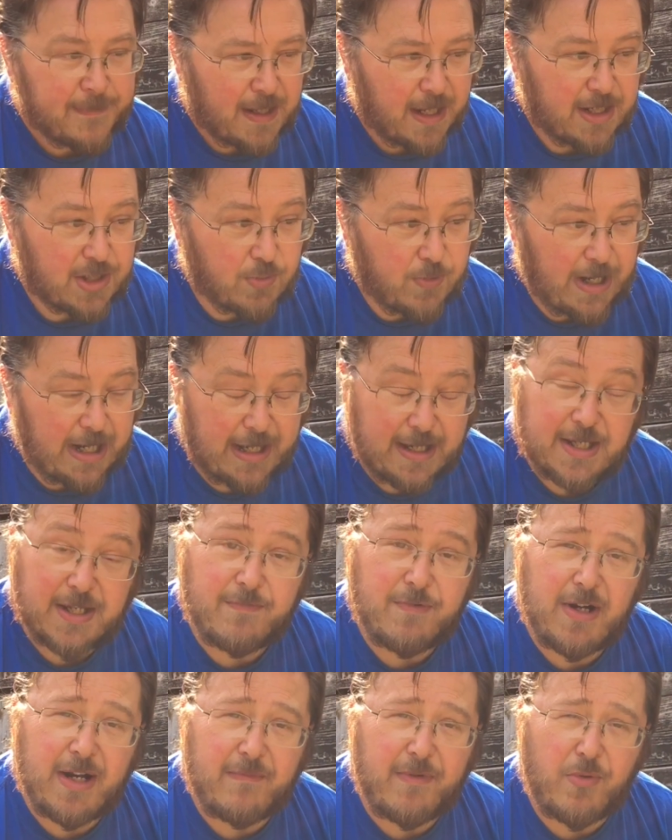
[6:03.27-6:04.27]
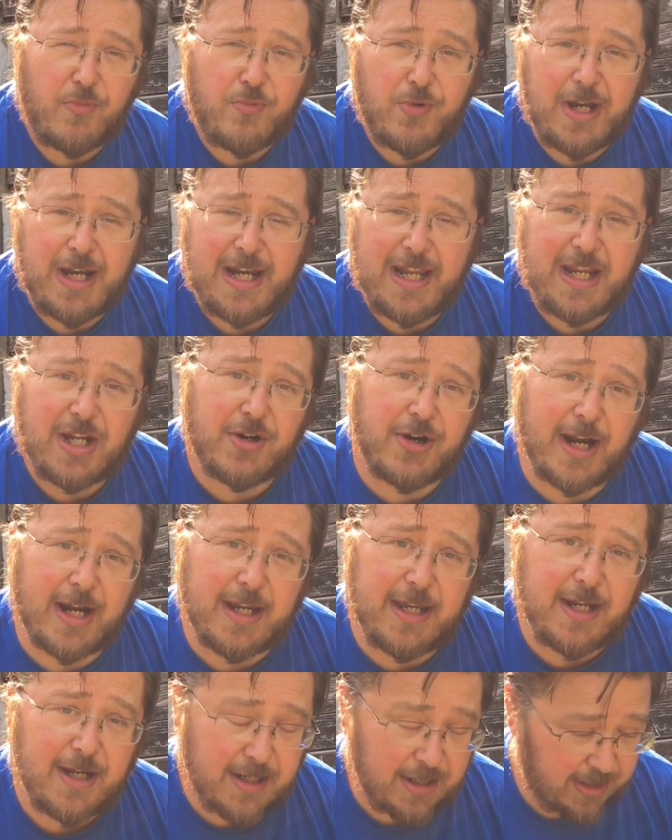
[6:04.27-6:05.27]
as well as I'm going to have a really
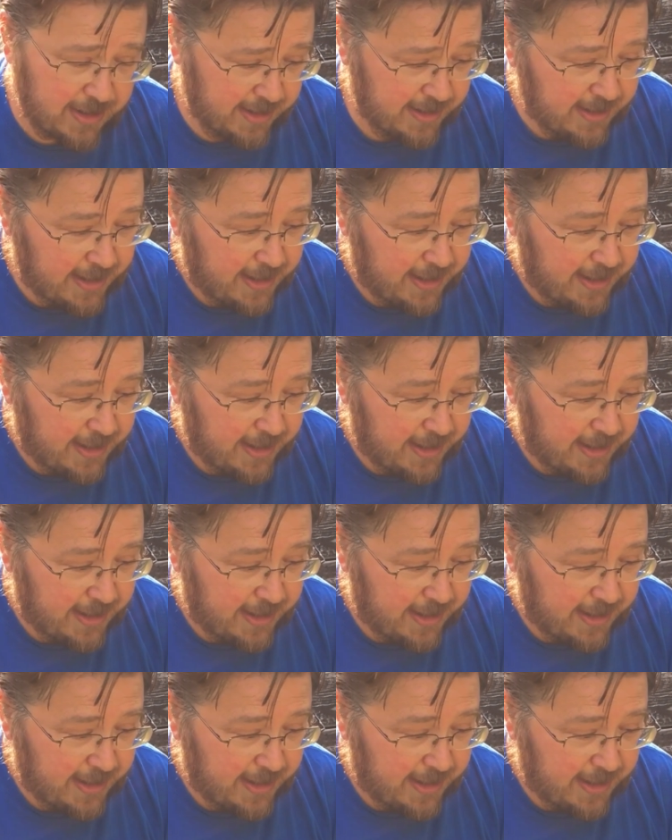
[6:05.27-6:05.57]
cracking